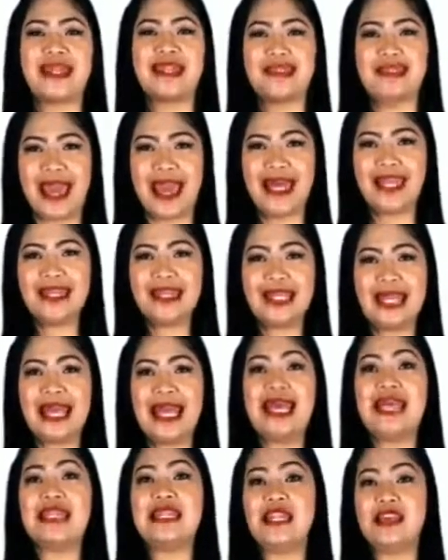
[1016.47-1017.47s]
Then,
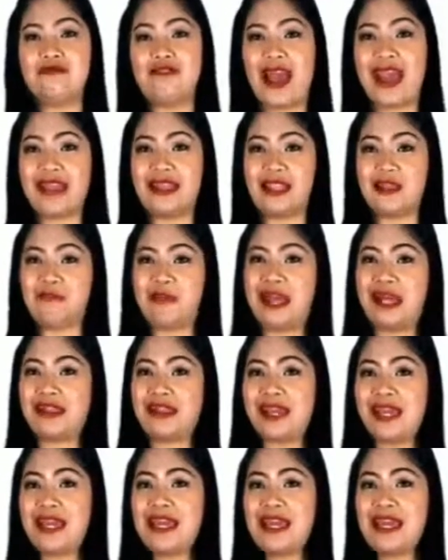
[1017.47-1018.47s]
divided by
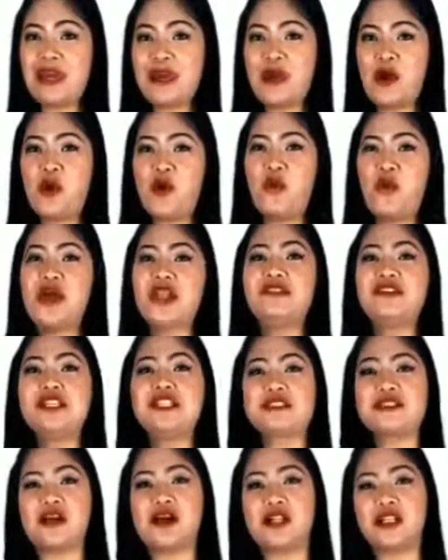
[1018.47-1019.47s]
3 will
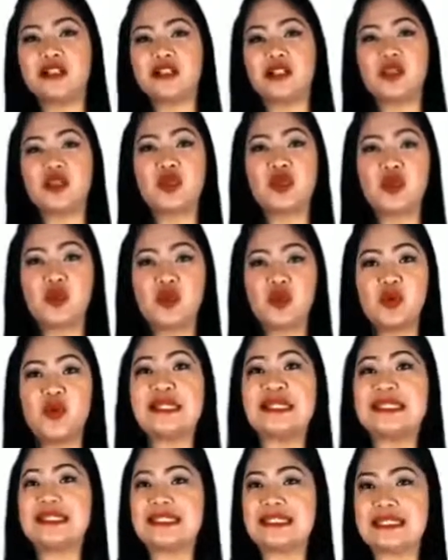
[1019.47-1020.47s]
result to
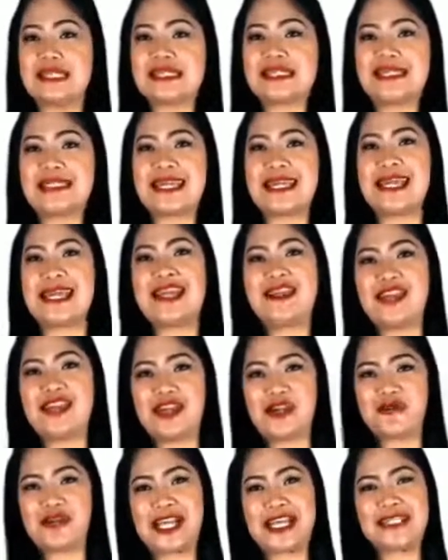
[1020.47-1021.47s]
60
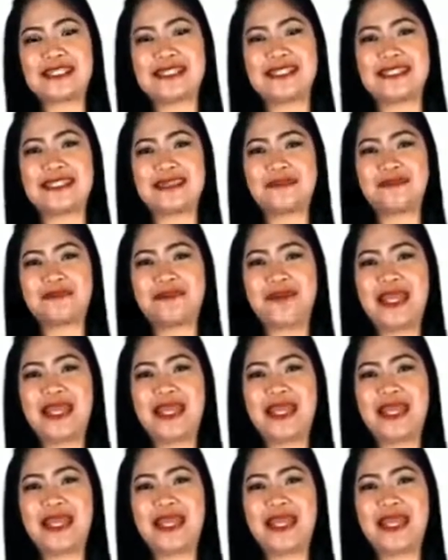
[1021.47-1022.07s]
degrees.